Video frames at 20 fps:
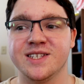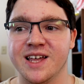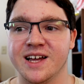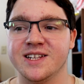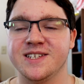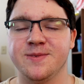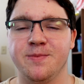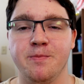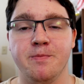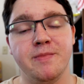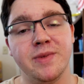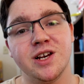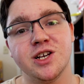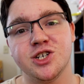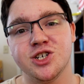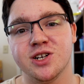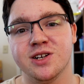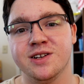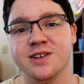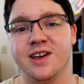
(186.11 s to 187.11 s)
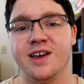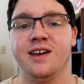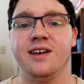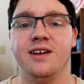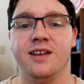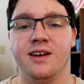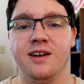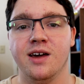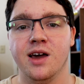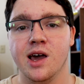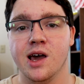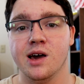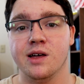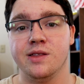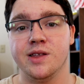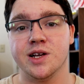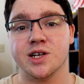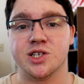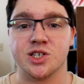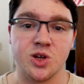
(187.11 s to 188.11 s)
That's mentioned in
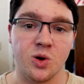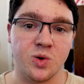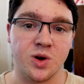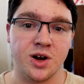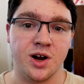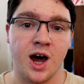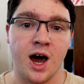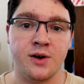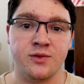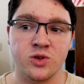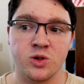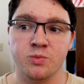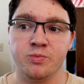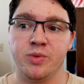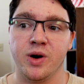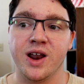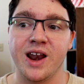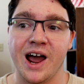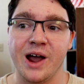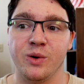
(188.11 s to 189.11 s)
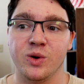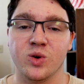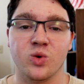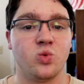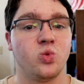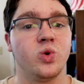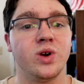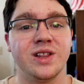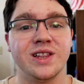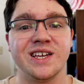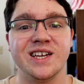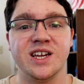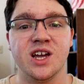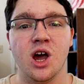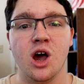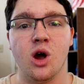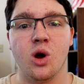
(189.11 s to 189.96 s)
the Ahsoka novel, but I would really,